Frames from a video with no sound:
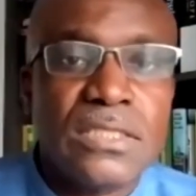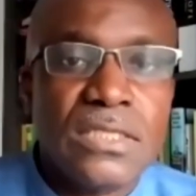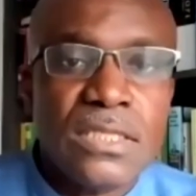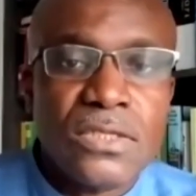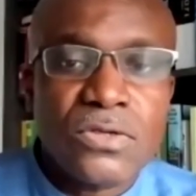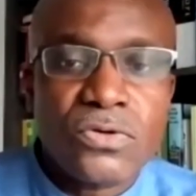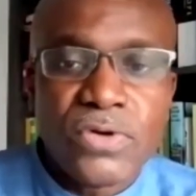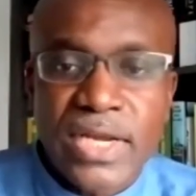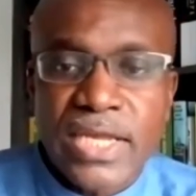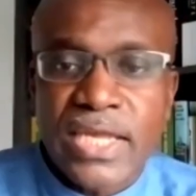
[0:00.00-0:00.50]

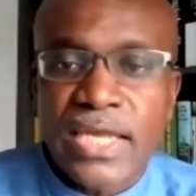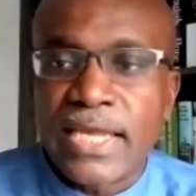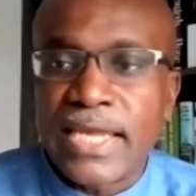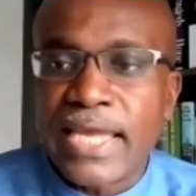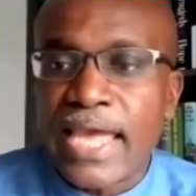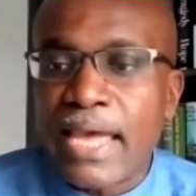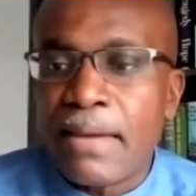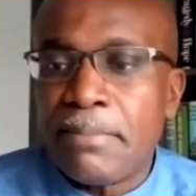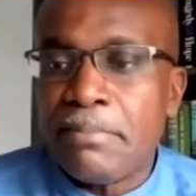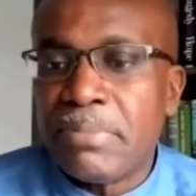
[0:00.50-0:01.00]
cricket
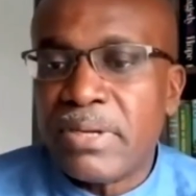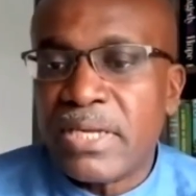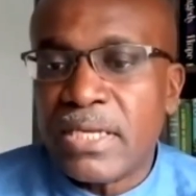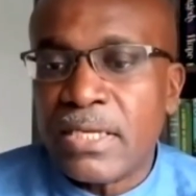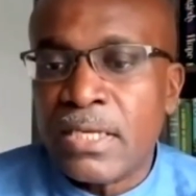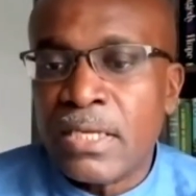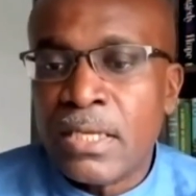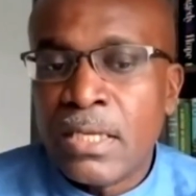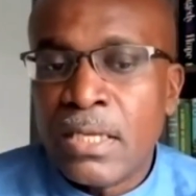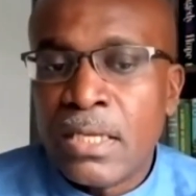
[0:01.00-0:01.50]
can
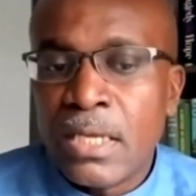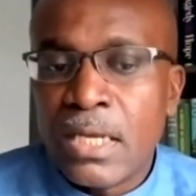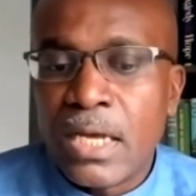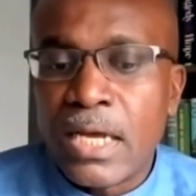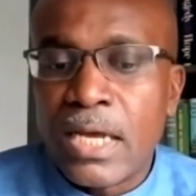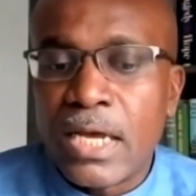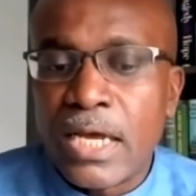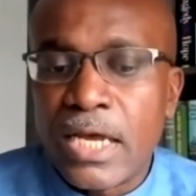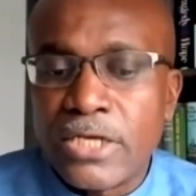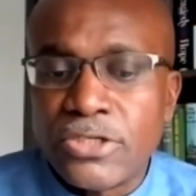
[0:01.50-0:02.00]
be
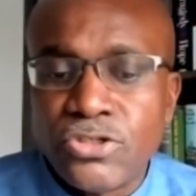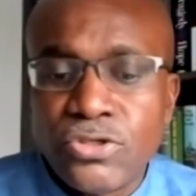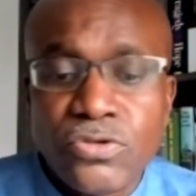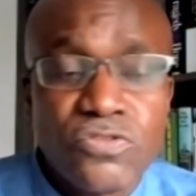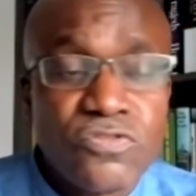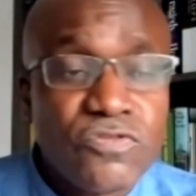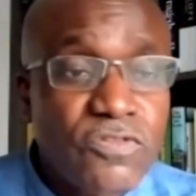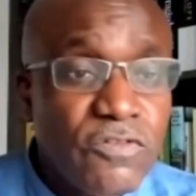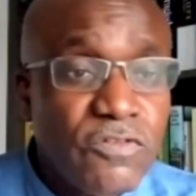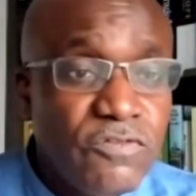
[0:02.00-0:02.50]
a
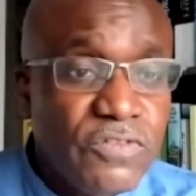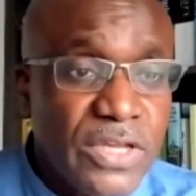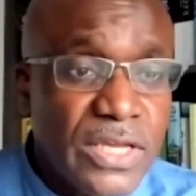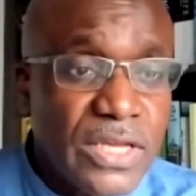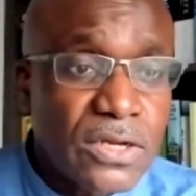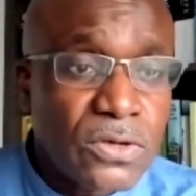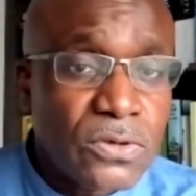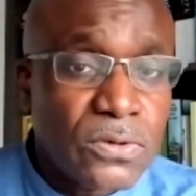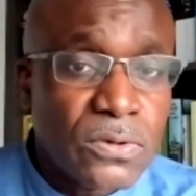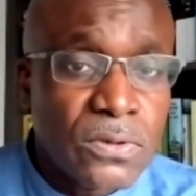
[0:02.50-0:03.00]
useful
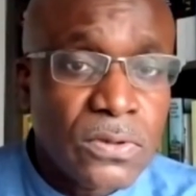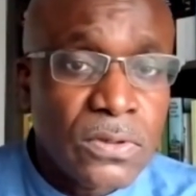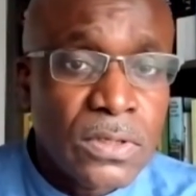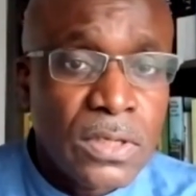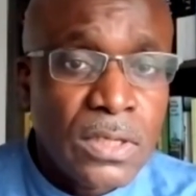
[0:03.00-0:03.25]
vehicle